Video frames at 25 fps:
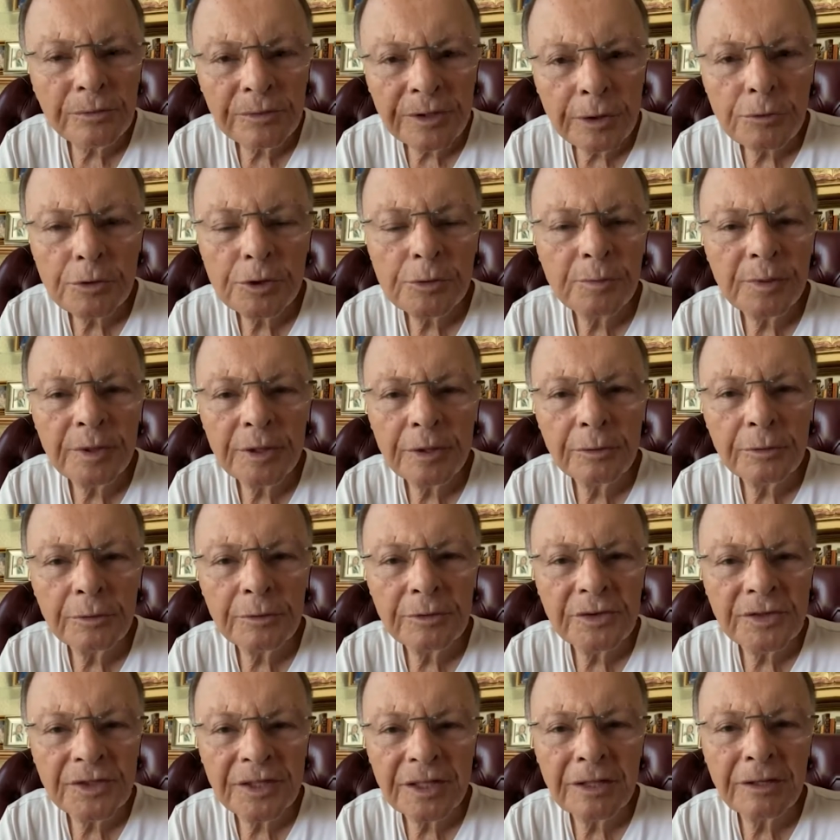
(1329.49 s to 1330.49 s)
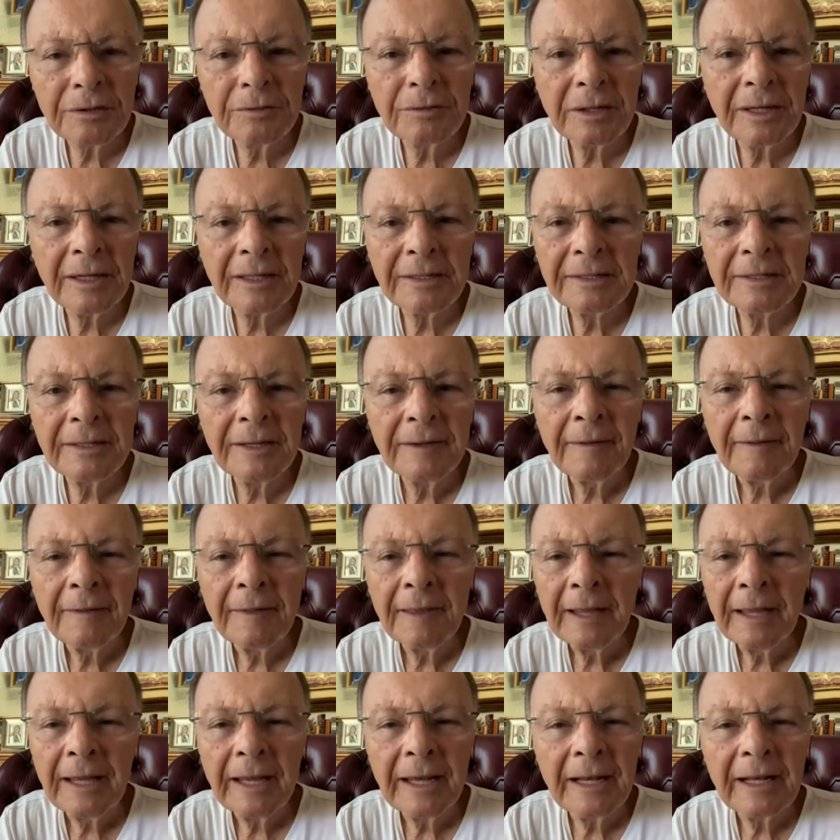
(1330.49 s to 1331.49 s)
So, when a person does
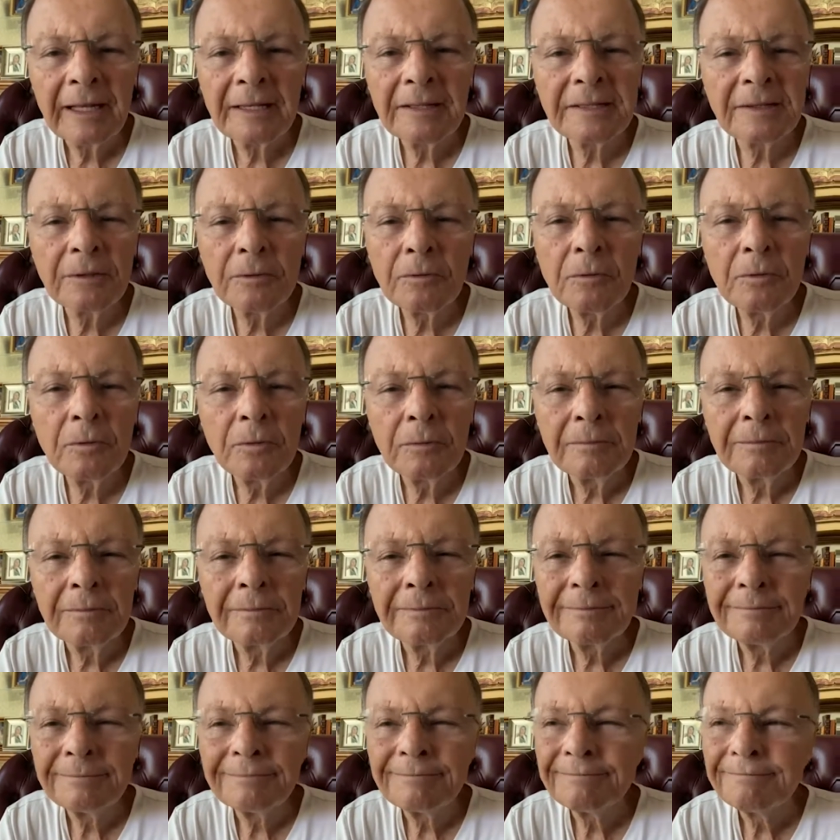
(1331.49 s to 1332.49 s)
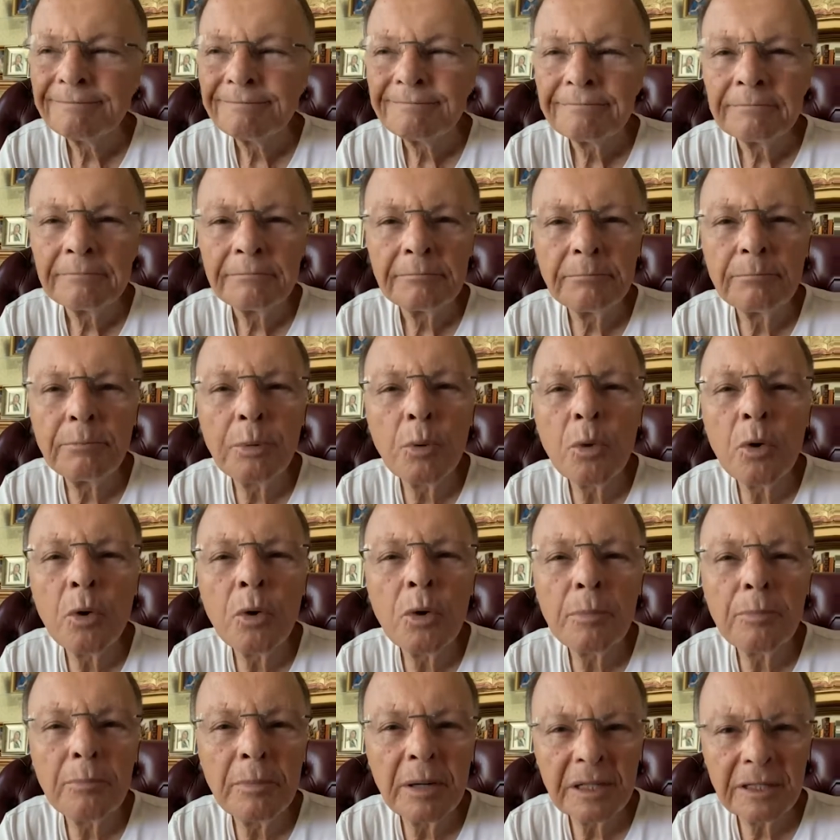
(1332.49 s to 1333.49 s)
not have the Holy Spirit,
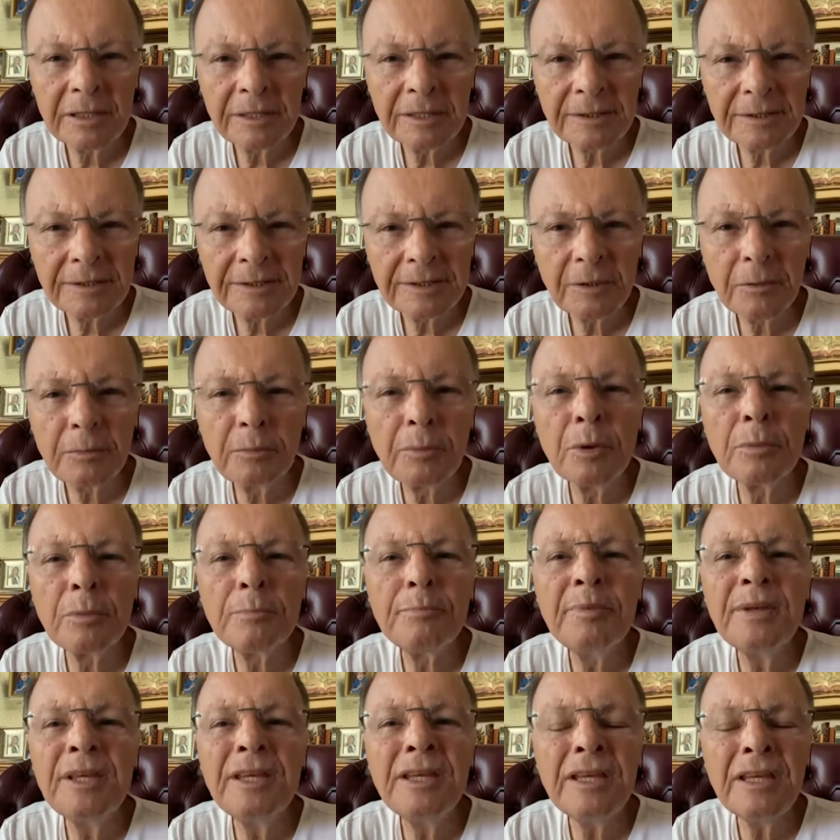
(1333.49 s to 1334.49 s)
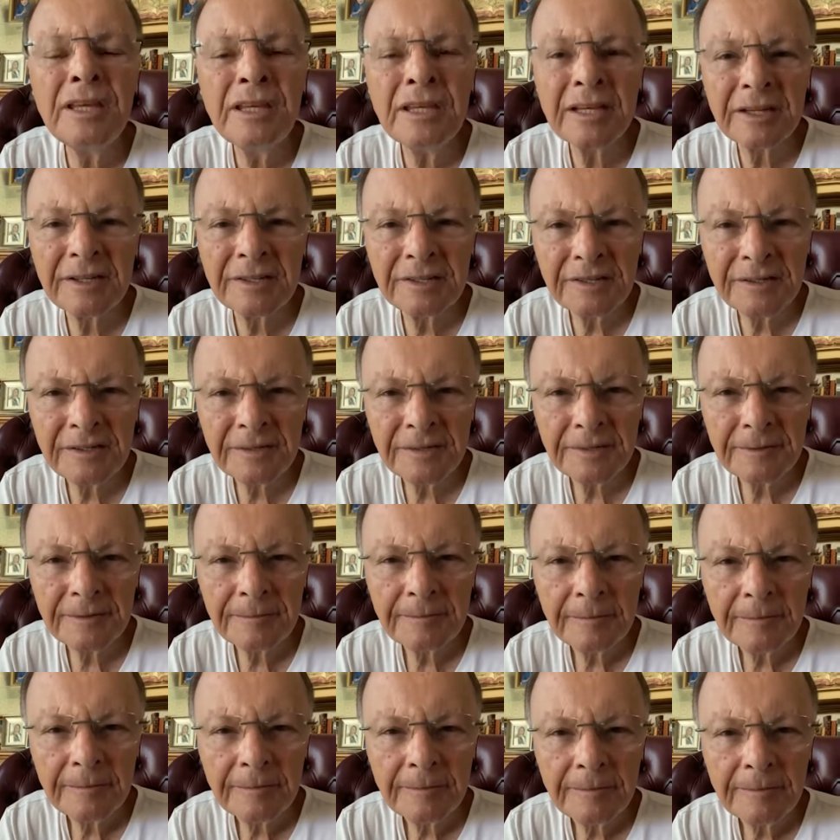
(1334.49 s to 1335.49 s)
they are
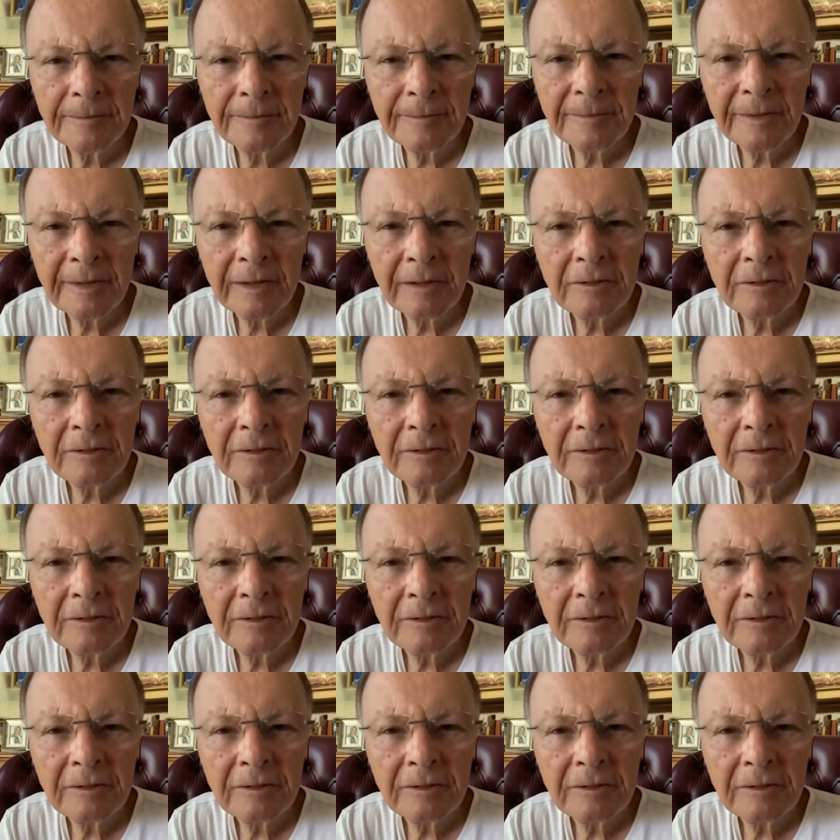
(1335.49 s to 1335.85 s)
foolish.